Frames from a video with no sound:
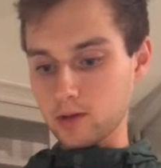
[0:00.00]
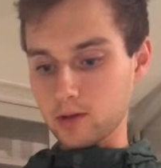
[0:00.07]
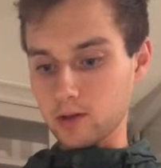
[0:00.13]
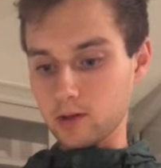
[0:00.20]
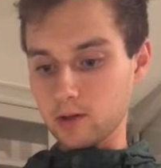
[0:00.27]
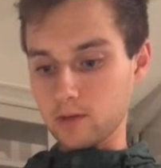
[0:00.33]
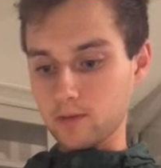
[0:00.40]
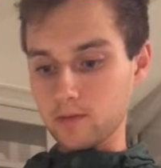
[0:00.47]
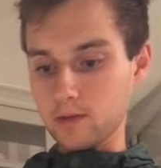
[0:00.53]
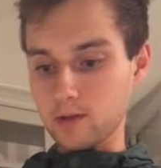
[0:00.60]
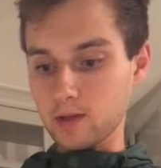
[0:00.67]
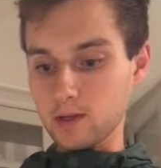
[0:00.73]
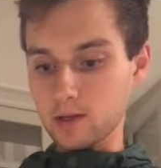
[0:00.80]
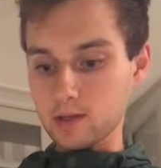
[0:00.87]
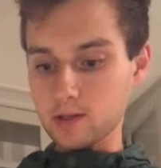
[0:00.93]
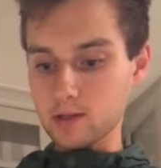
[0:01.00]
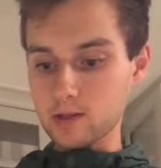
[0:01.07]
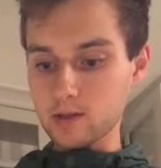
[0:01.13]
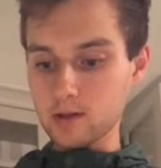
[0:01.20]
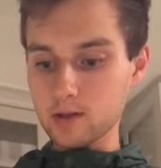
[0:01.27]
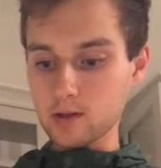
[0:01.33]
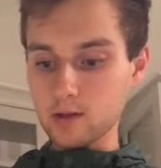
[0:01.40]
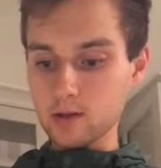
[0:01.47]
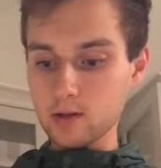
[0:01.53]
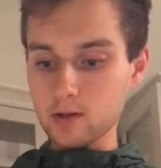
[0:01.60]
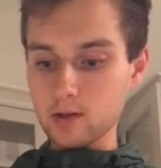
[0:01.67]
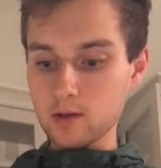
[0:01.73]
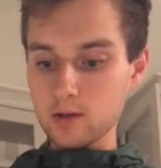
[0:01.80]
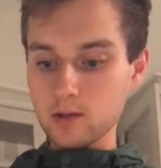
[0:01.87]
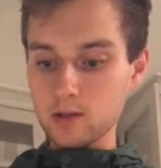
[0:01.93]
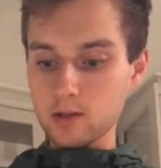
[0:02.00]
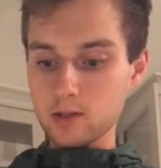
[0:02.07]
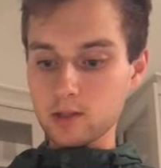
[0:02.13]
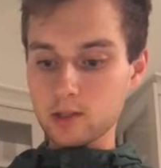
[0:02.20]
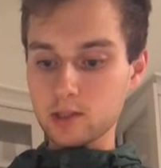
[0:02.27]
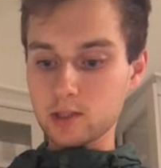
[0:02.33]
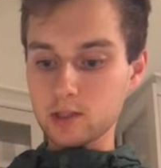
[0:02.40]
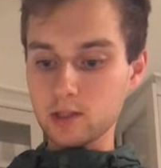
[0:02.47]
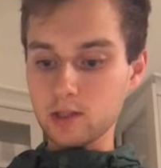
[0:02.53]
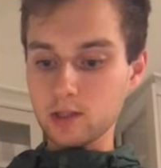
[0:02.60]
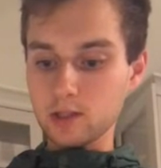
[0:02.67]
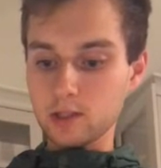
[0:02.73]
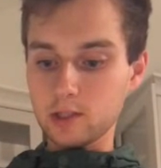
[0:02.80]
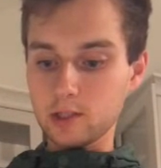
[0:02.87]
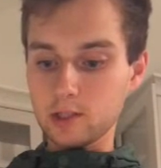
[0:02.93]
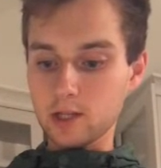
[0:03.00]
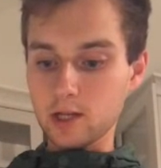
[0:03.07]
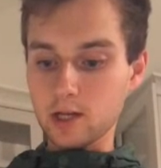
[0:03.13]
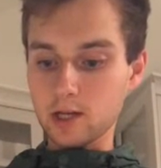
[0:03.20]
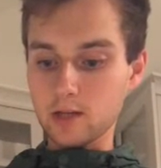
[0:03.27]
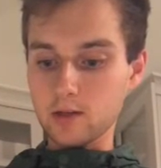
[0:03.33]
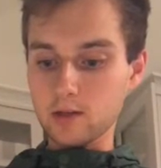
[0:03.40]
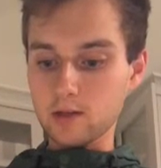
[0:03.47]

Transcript: of this Shilajit.